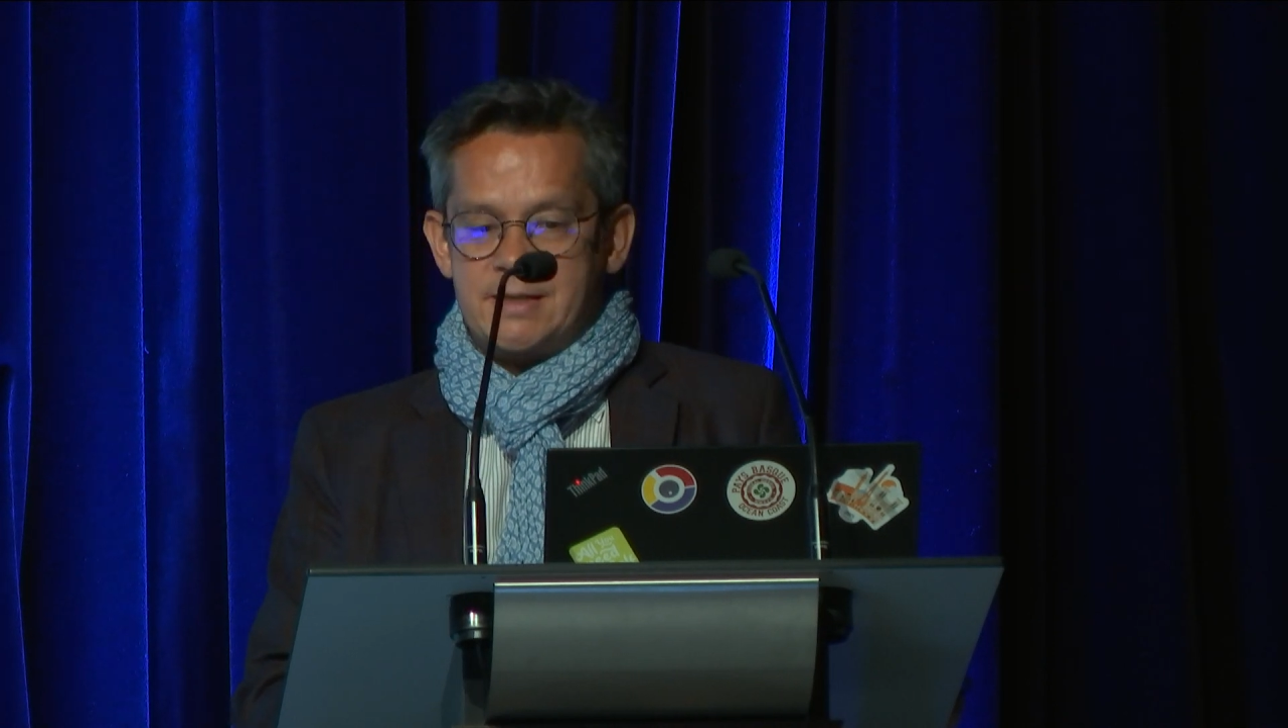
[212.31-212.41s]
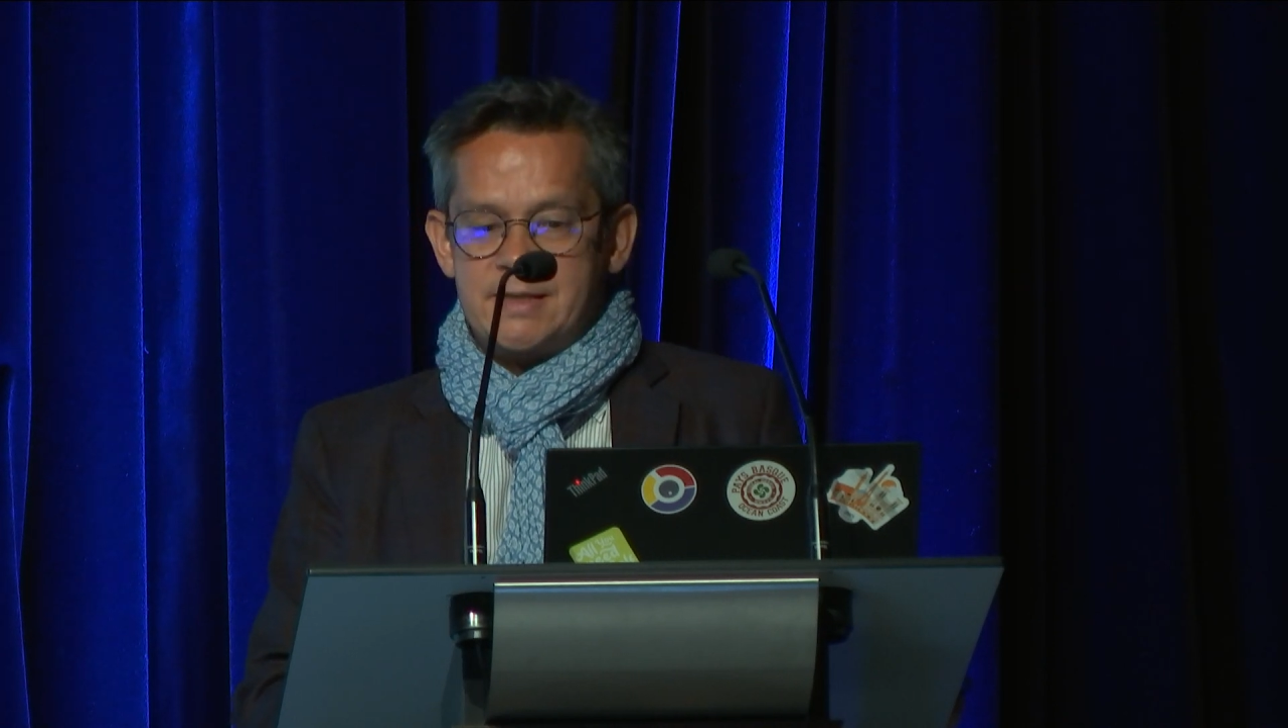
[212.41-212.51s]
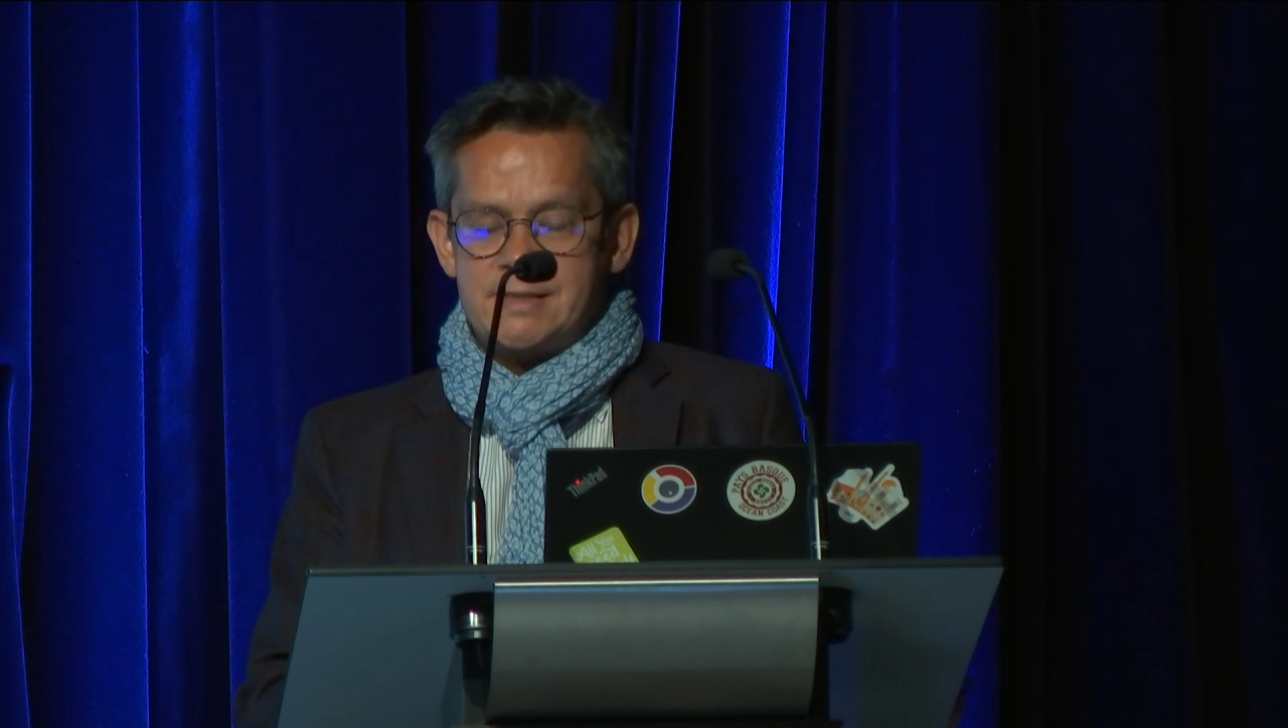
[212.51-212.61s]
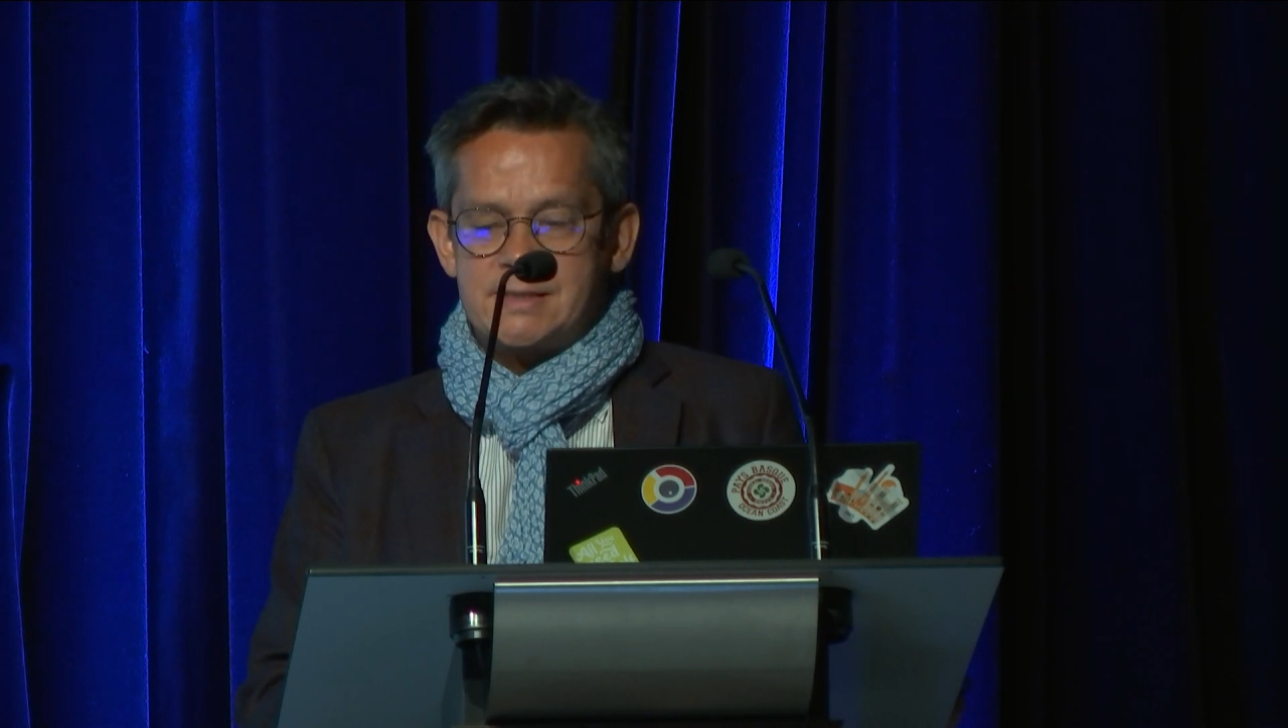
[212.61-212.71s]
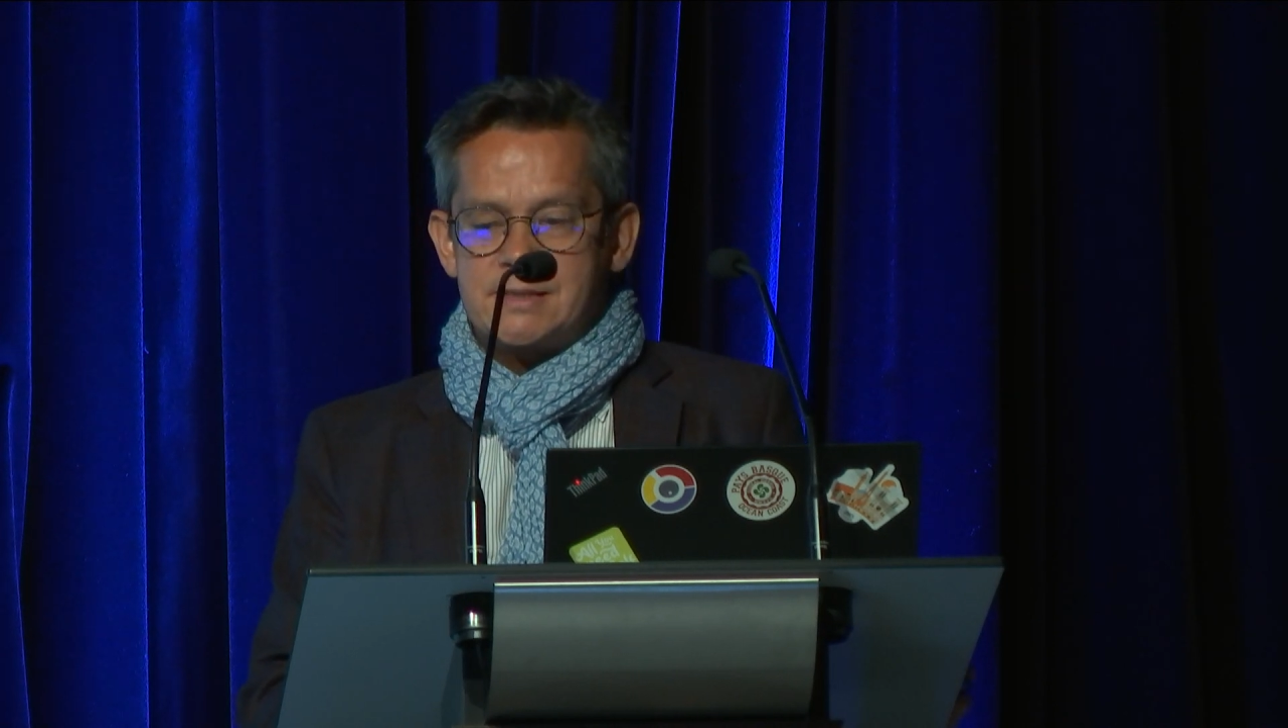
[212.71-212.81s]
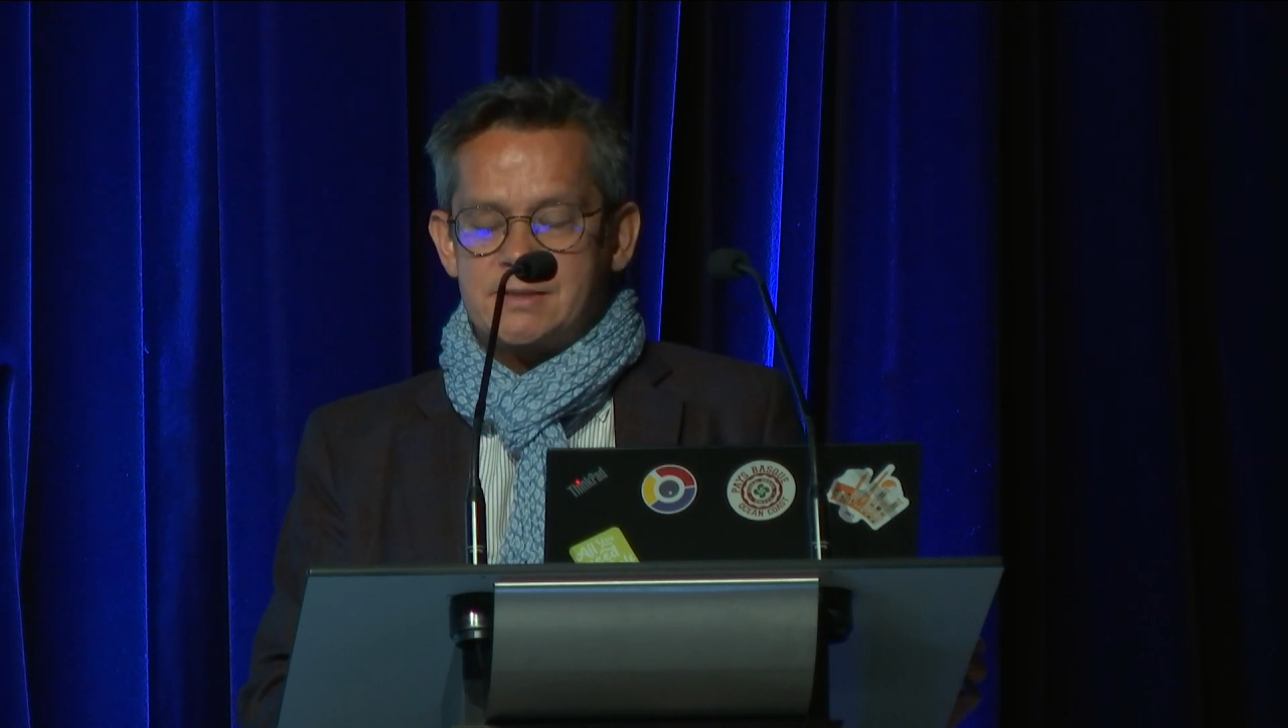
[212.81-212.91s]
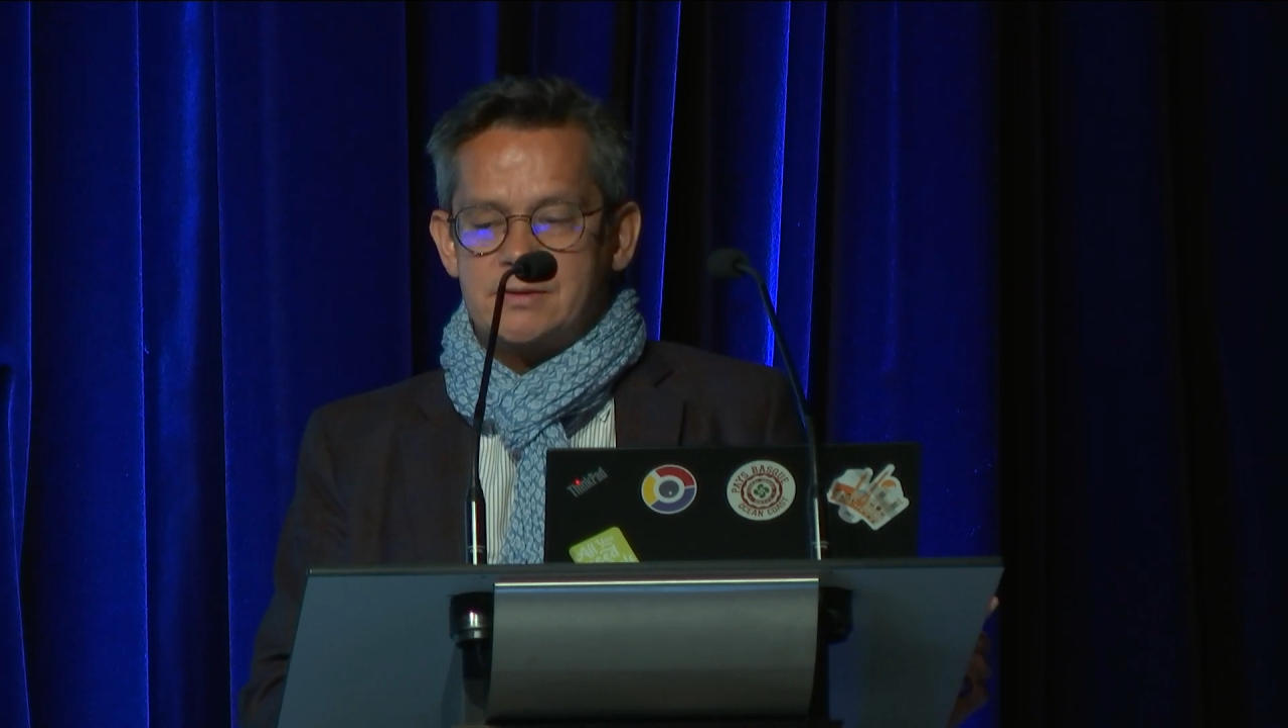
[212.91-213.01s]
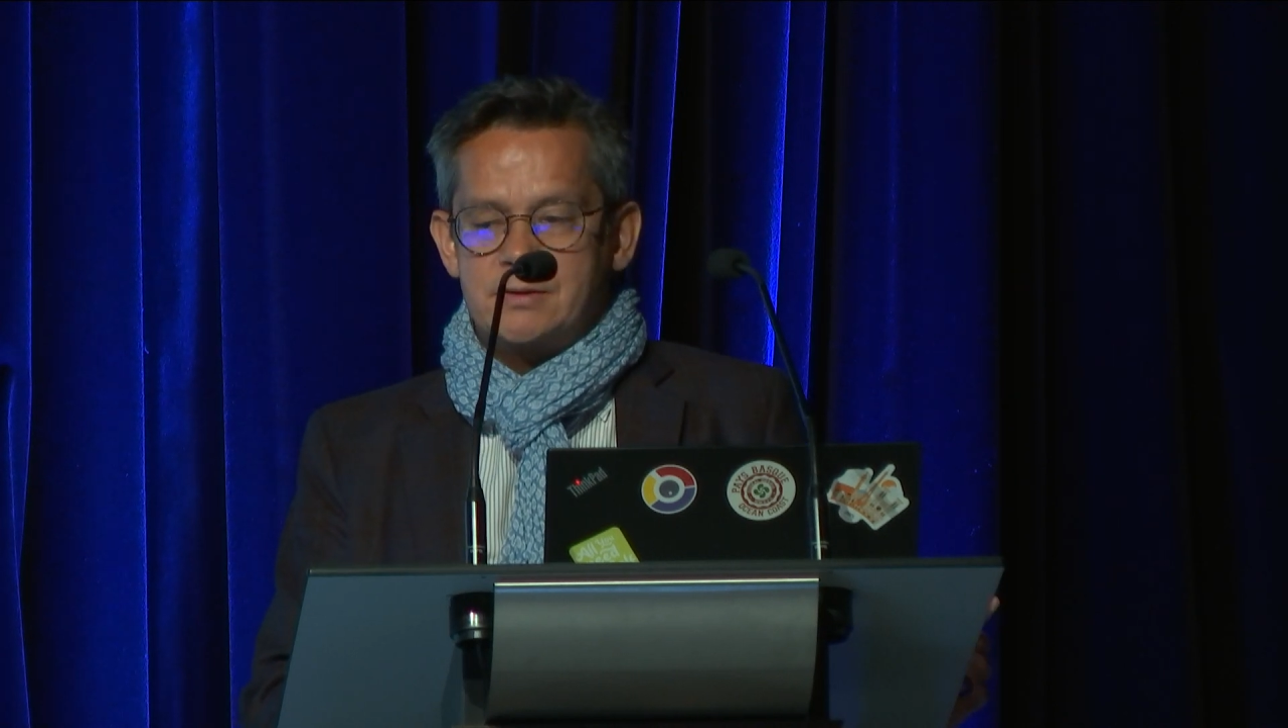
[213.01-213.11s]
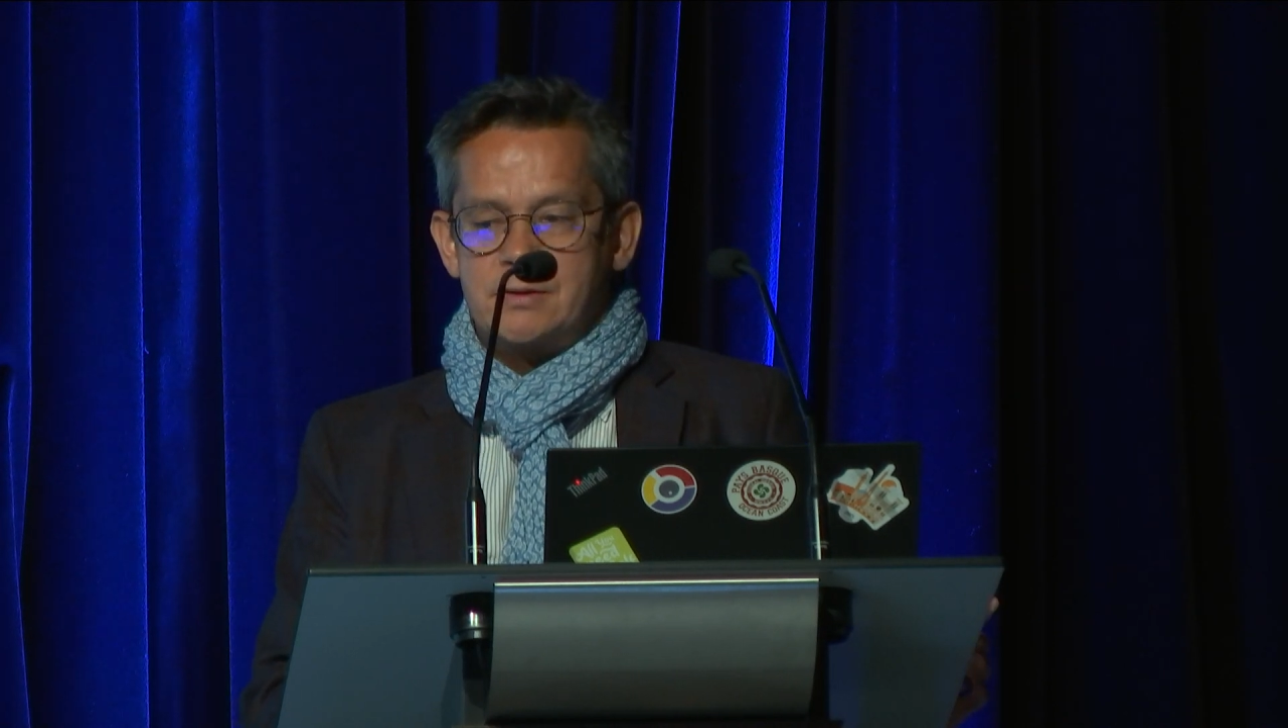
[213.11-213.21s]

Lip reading: this,